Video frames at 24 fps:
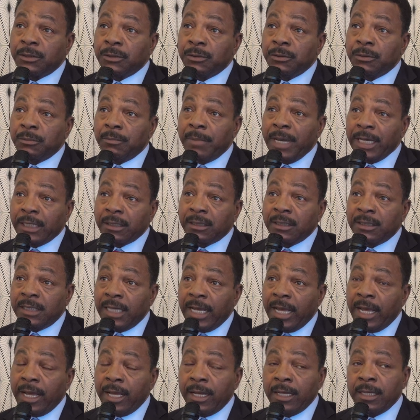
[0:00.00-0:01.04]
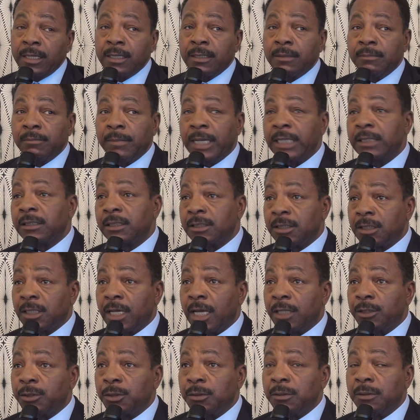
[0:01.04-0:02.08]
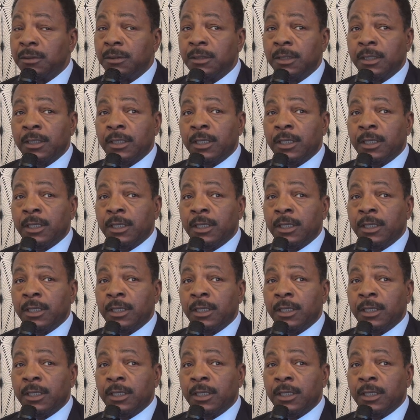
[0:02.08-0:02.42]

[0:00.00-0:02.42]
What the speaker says: to make the day, make the schedule,